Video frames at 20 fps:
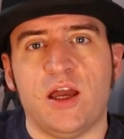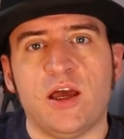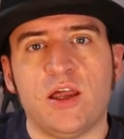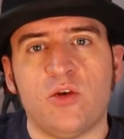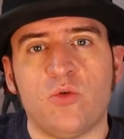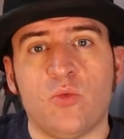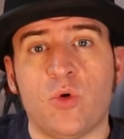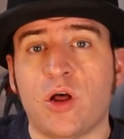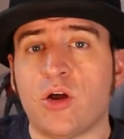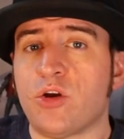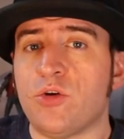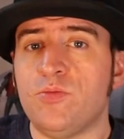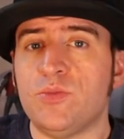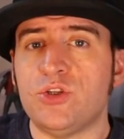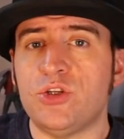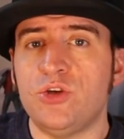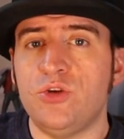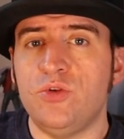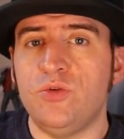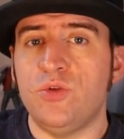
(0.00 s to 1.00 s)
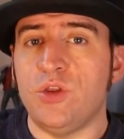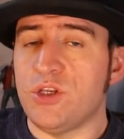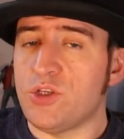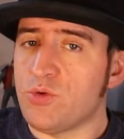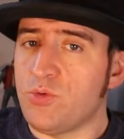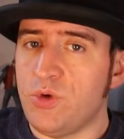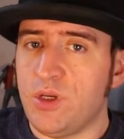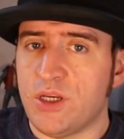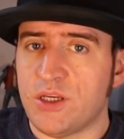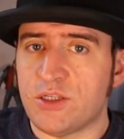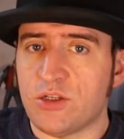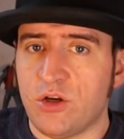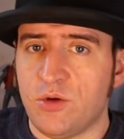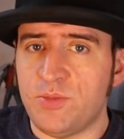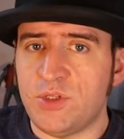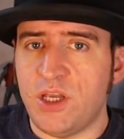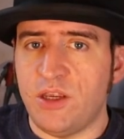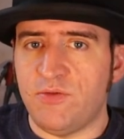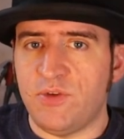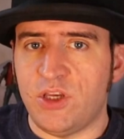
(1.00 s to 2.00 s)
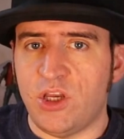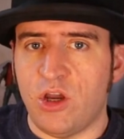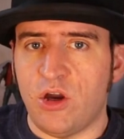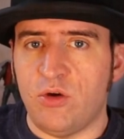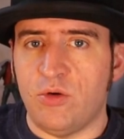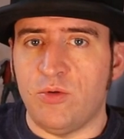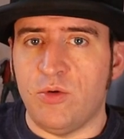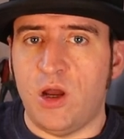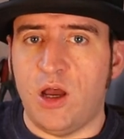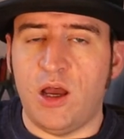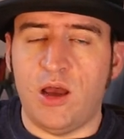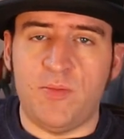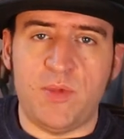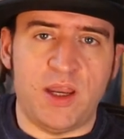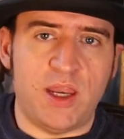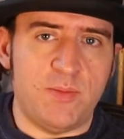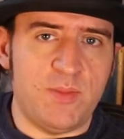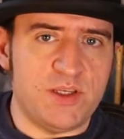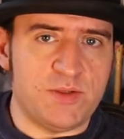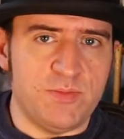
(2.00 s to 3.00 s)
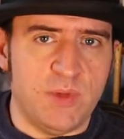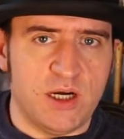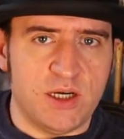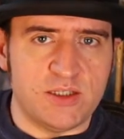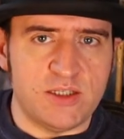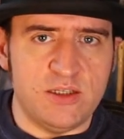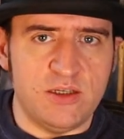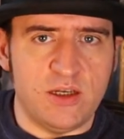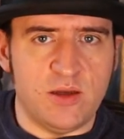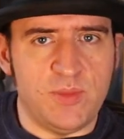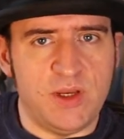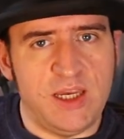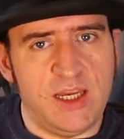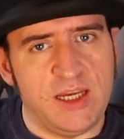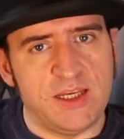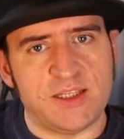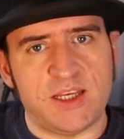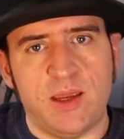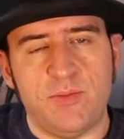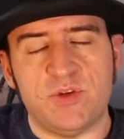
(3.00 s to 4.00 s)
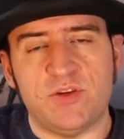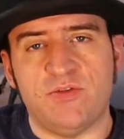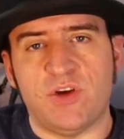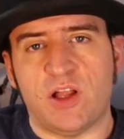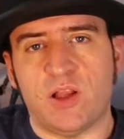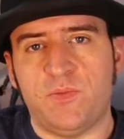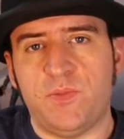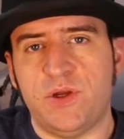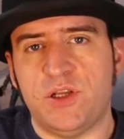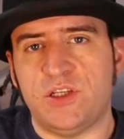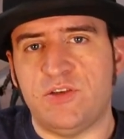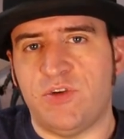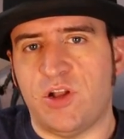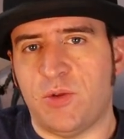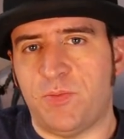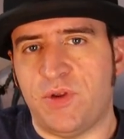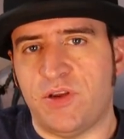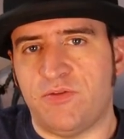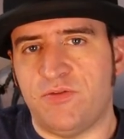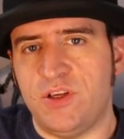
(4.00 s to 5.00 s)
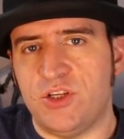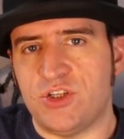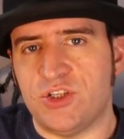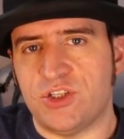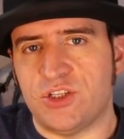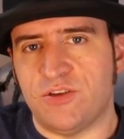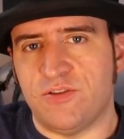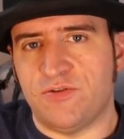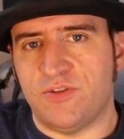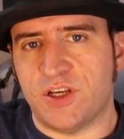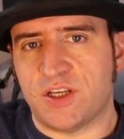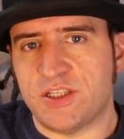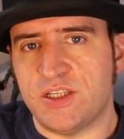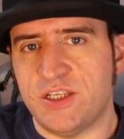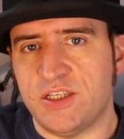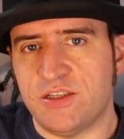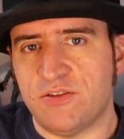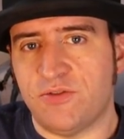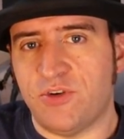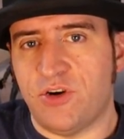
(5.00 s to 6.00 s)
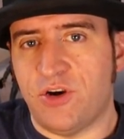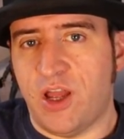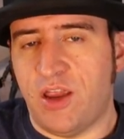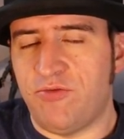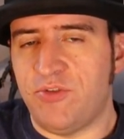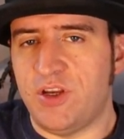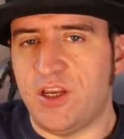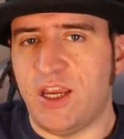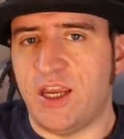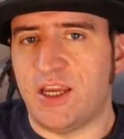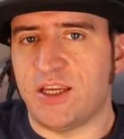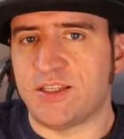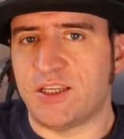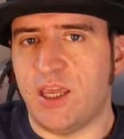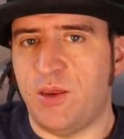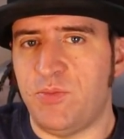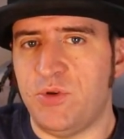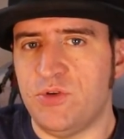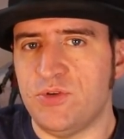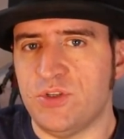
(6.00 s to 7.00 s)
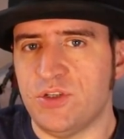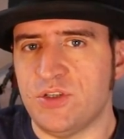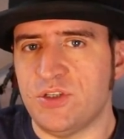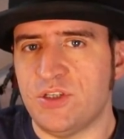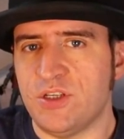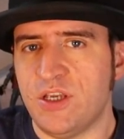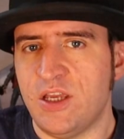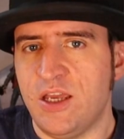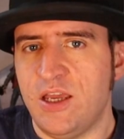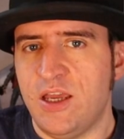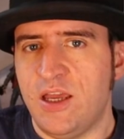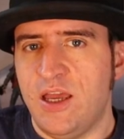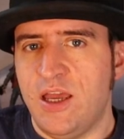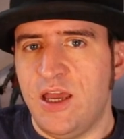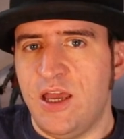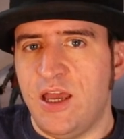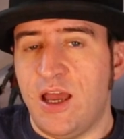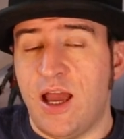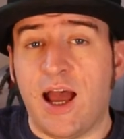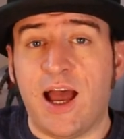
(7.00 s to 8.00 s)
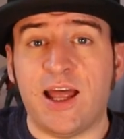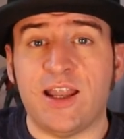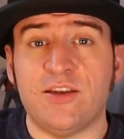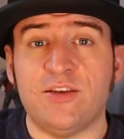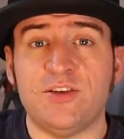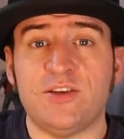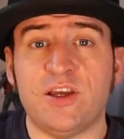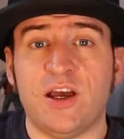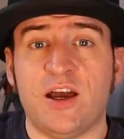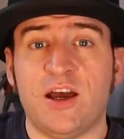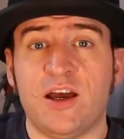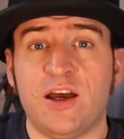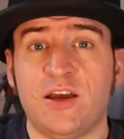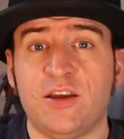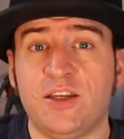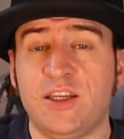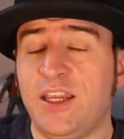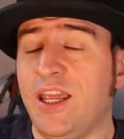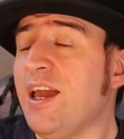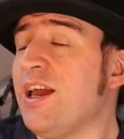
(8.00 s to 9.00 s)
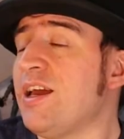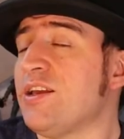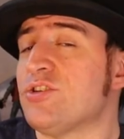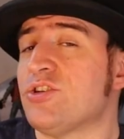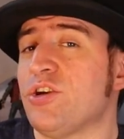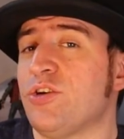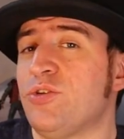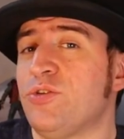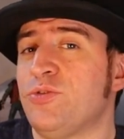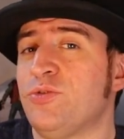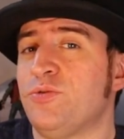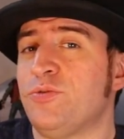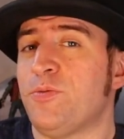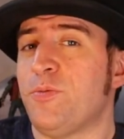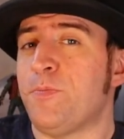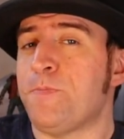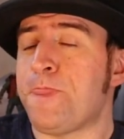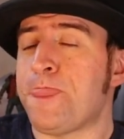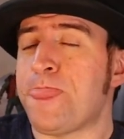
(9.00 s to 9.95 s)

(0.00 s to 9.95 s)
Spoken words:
and welcome to this week's update video. My name is Martin. I'm an Inkscape developer developing features and fixes for everyday Inkscape users. And so